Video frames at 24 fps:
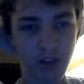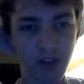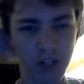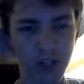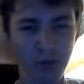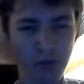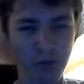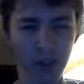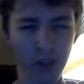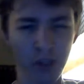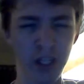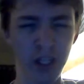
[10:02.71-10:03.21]
just
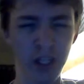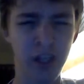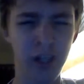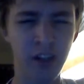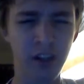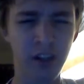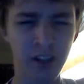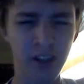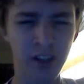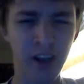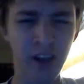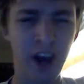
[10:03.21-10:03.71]
really
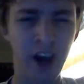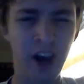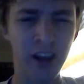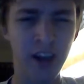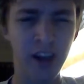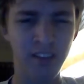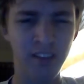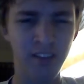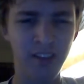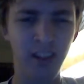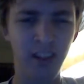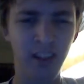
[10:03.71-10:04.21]
not
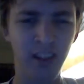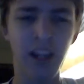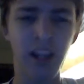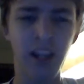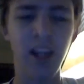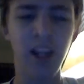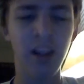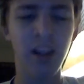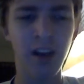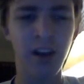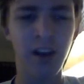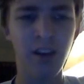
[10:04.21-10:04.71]

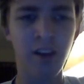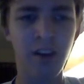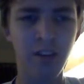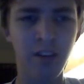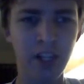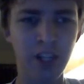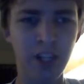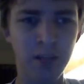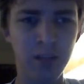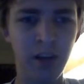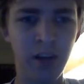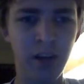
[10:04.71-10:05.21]
lenient enough.
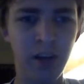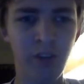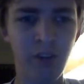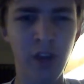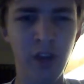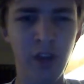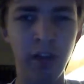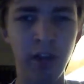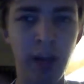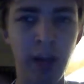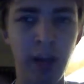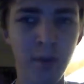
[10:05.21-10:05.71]
Because I mean, if you give
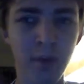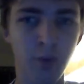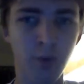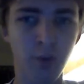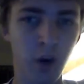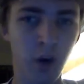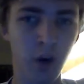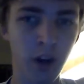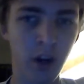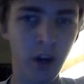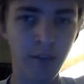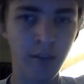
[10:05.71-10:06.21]
a game a 4
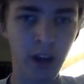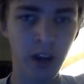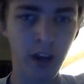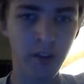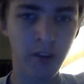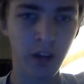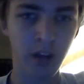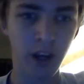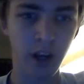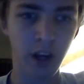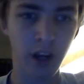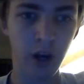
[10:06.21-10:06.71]
out of 5, you're
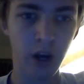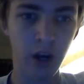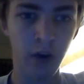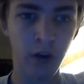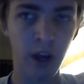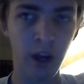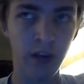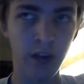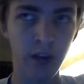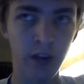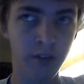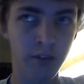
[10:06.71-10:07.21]
like,
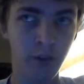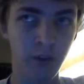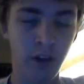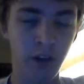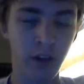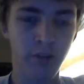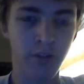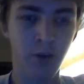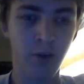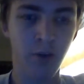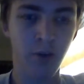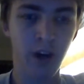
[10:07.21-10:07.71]
okay, it's only a
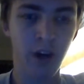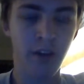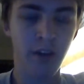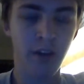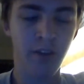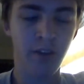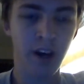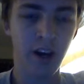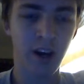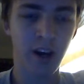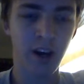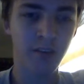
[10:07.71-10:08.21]
4 out of
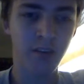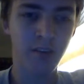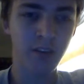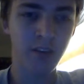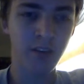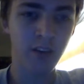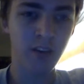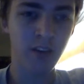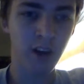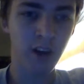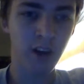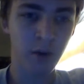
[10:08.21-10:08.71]
5.
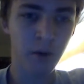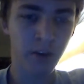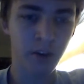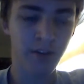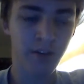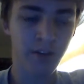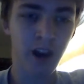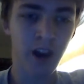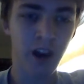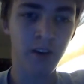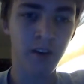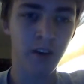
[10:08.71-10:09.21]
I want a
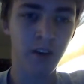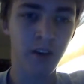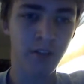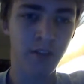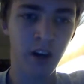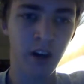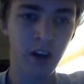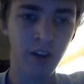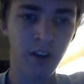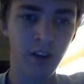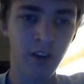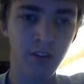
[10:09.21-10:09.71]
5 out of
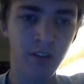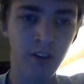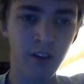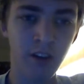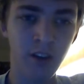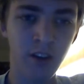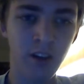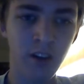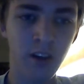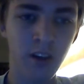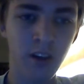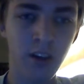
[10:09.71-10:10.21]
5.
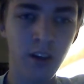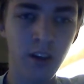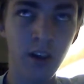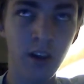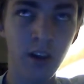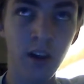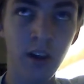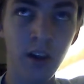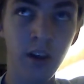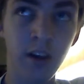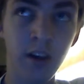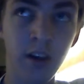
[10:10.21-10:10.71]

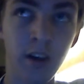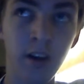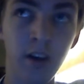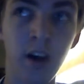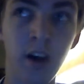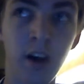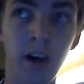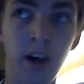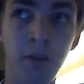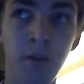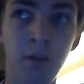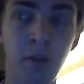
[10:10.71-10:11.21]

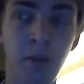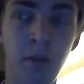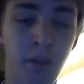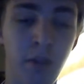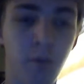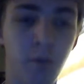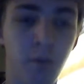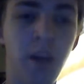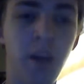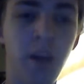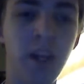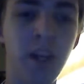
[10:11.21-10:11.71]
And
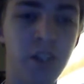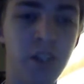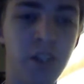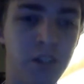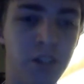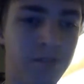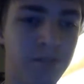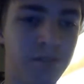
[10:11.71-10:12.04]
3 is just